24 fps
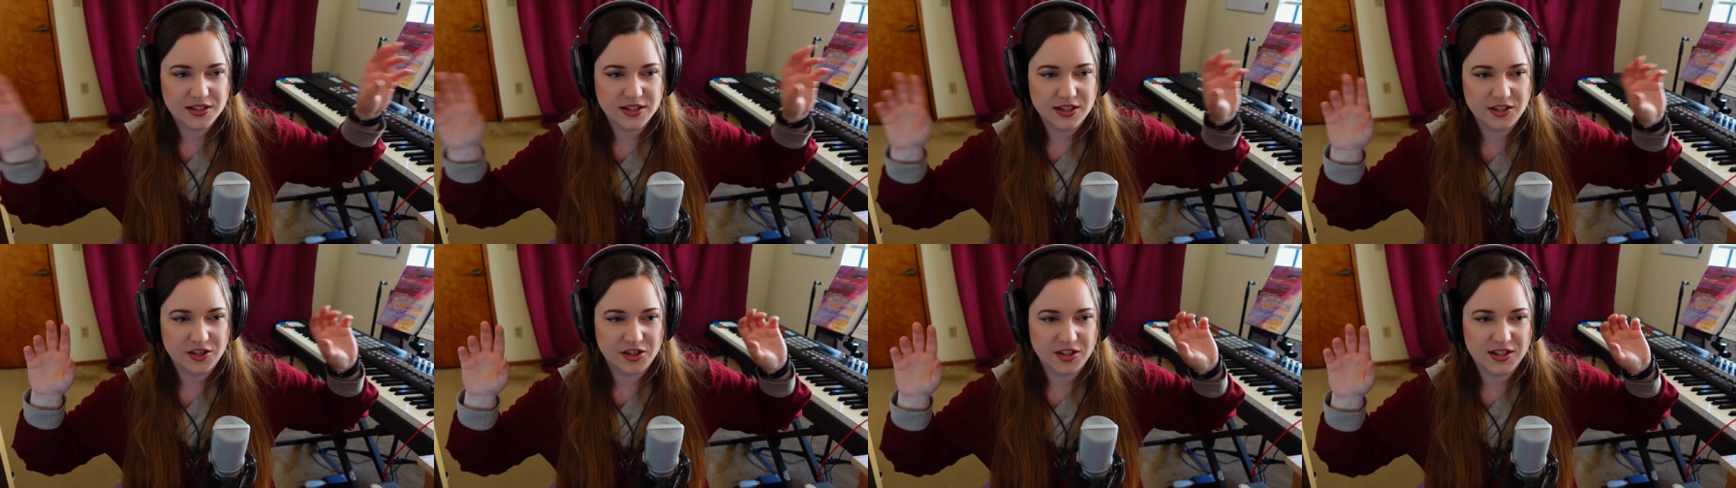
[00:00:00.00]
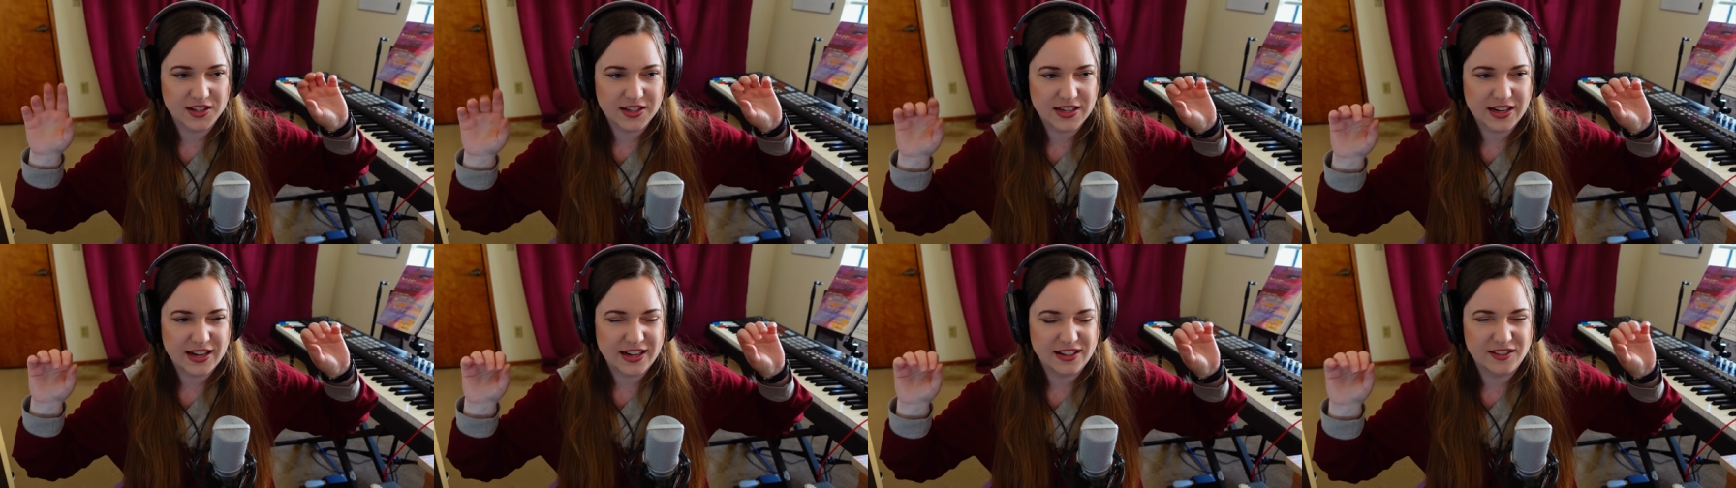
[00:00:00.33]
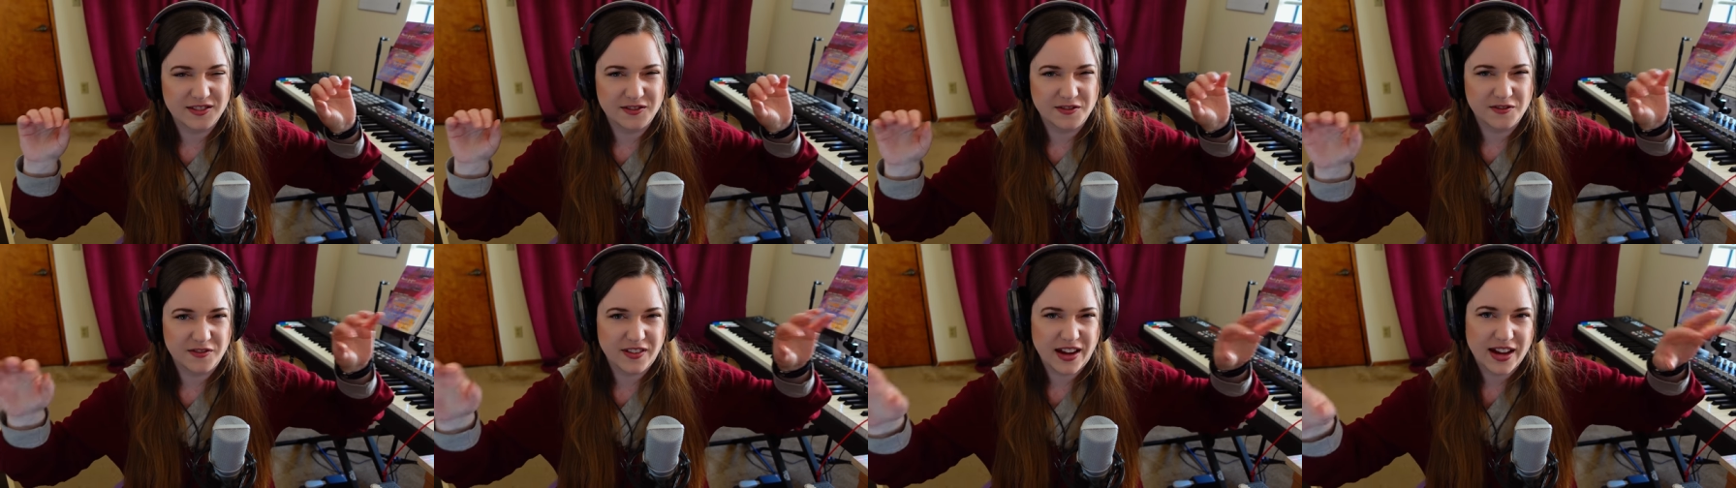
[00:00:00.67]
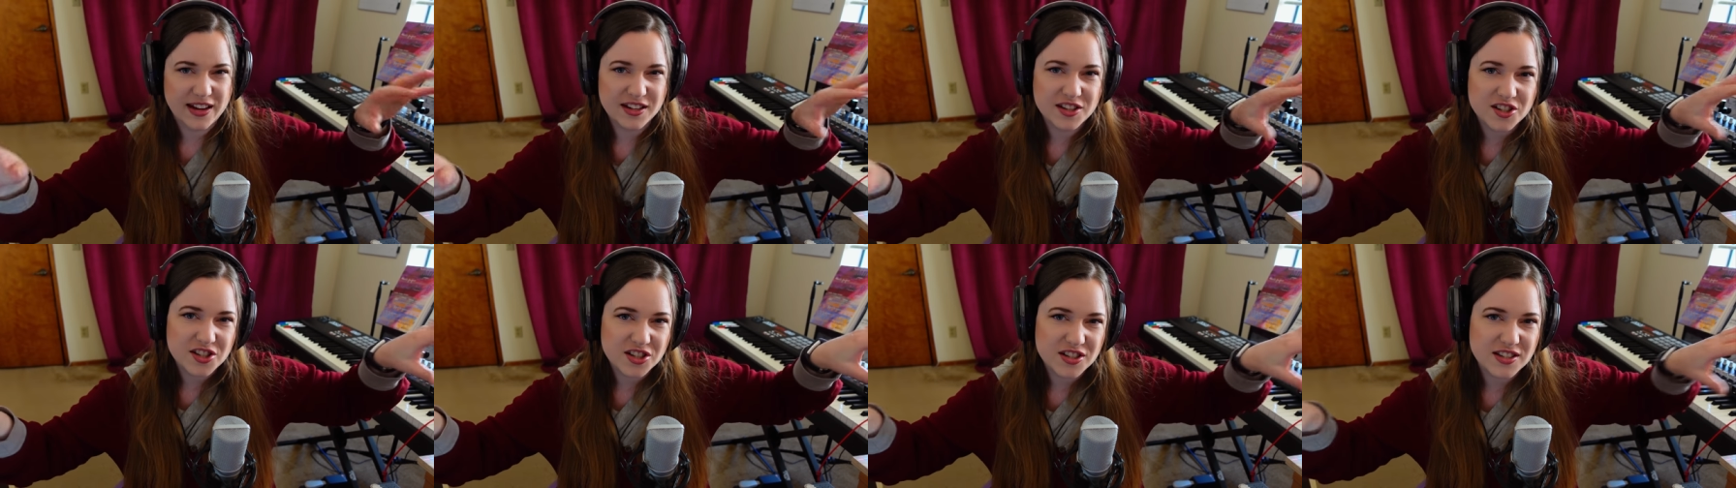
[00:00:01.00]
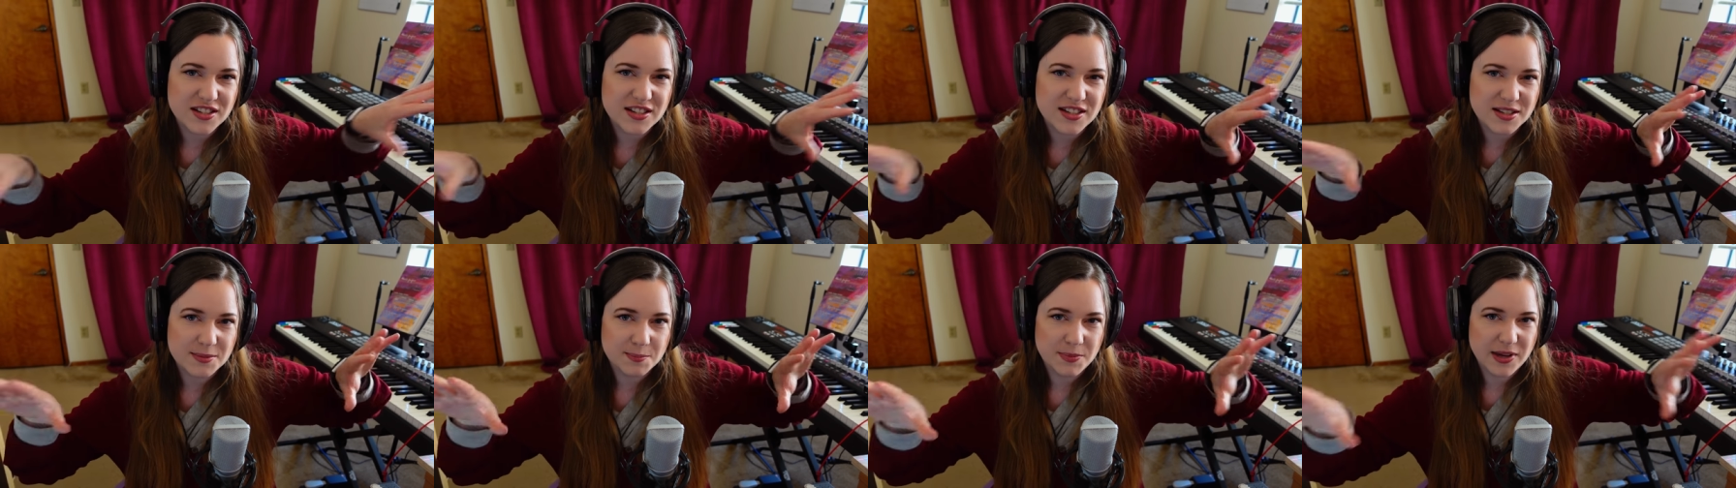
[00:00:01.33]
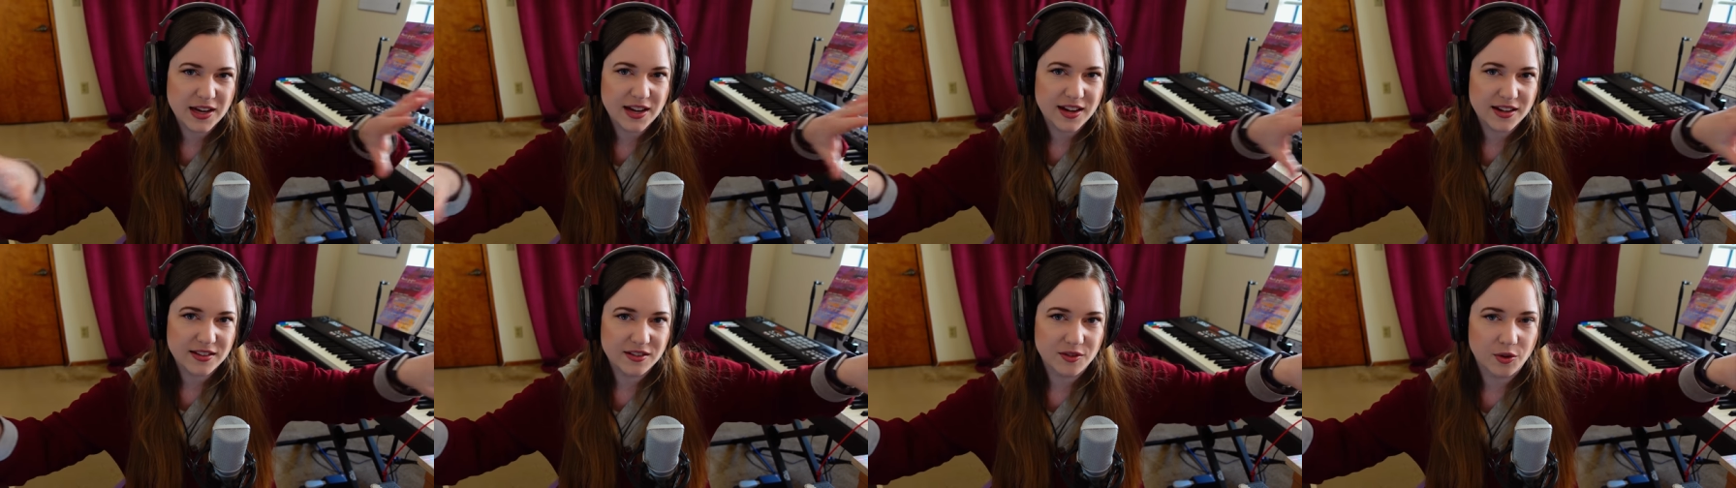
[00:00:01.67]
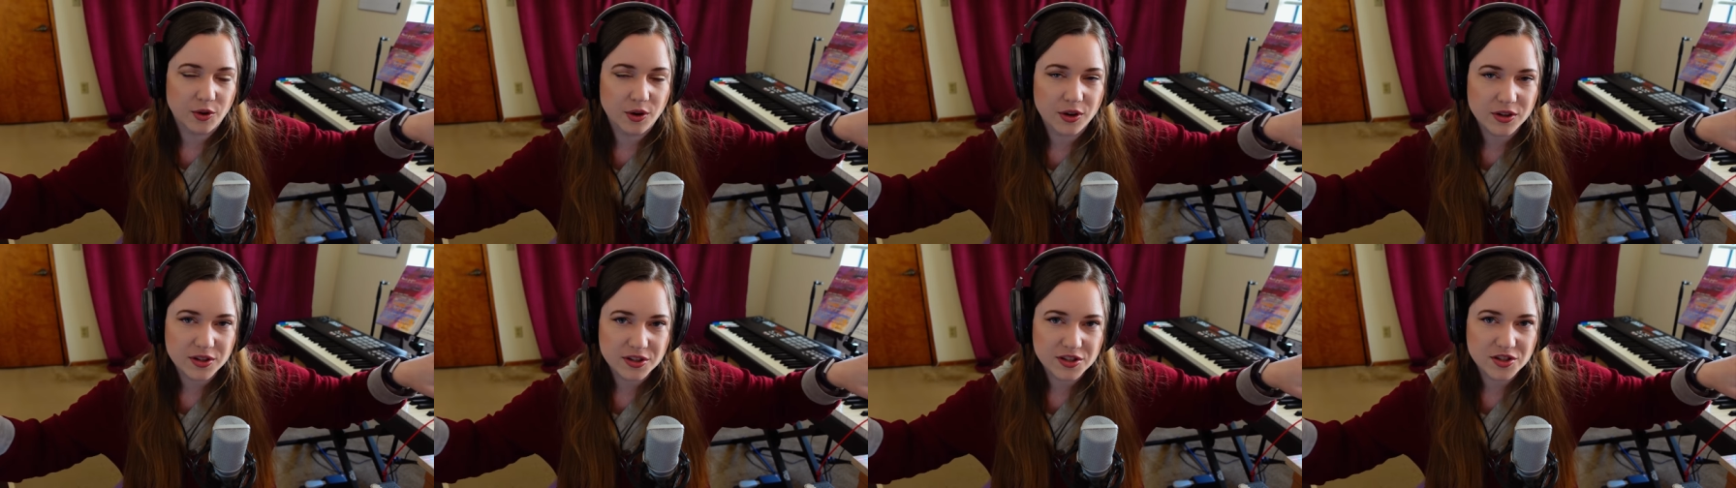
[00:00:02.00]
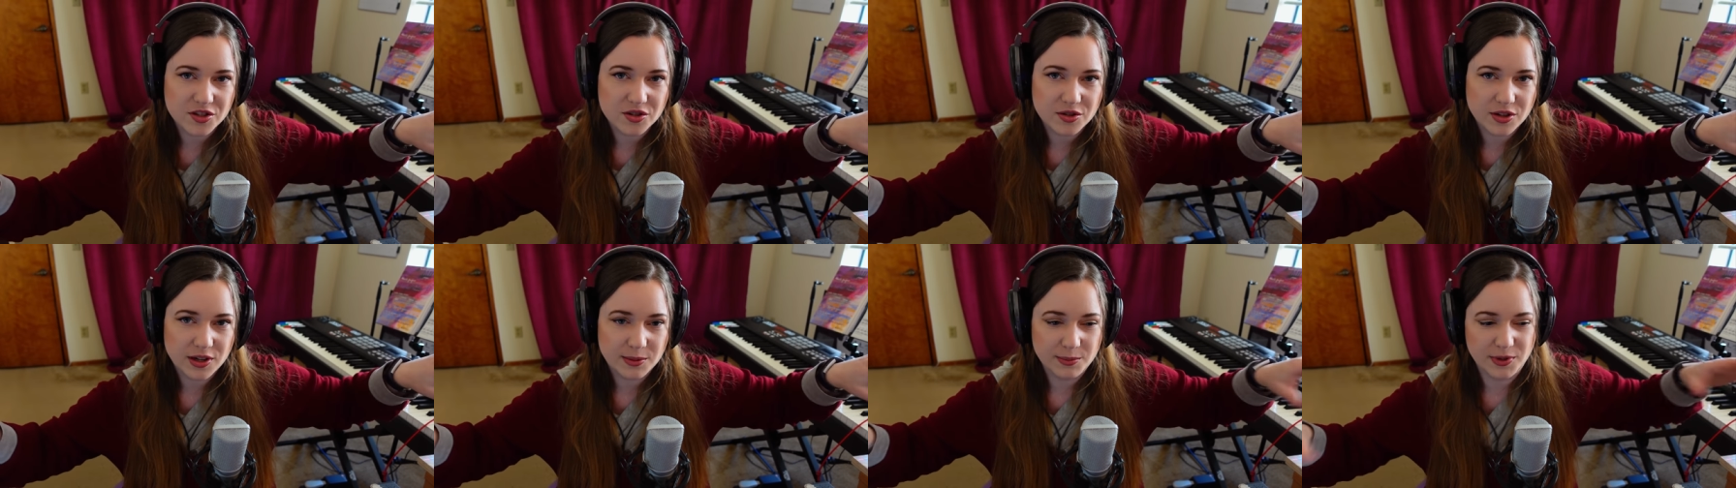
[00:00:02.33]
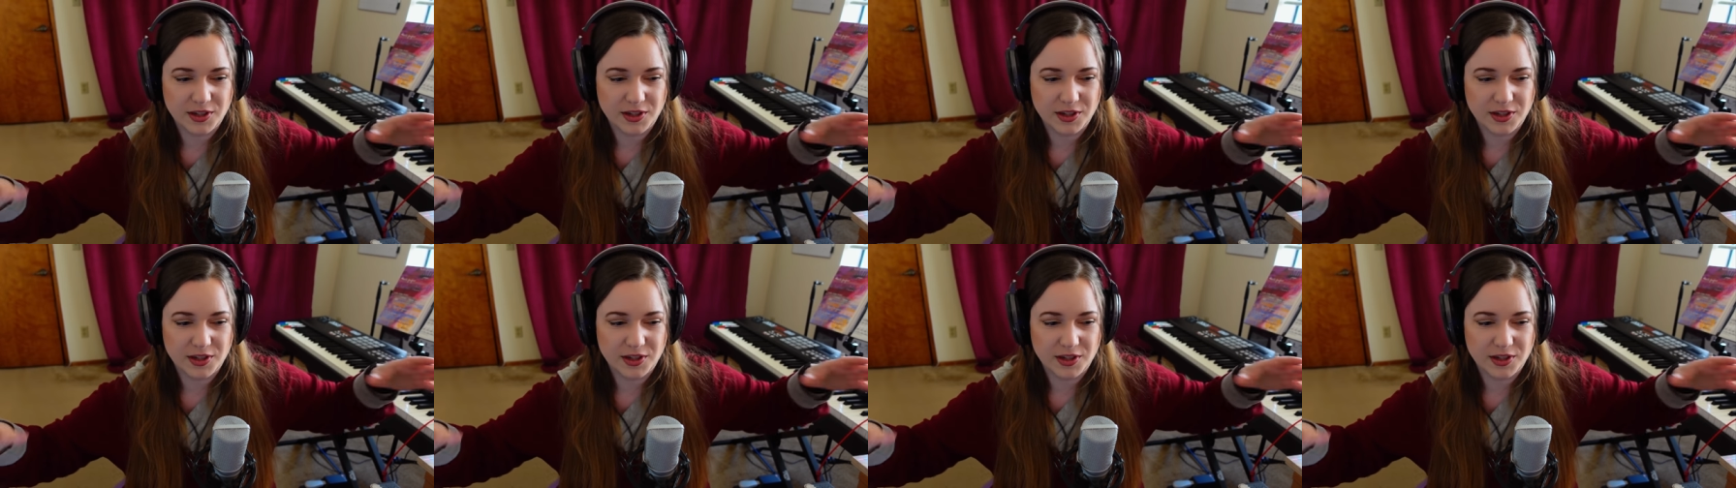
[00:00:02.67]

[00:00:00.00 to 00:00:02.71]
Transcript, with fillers: it just kind of vanishes behind the orchestra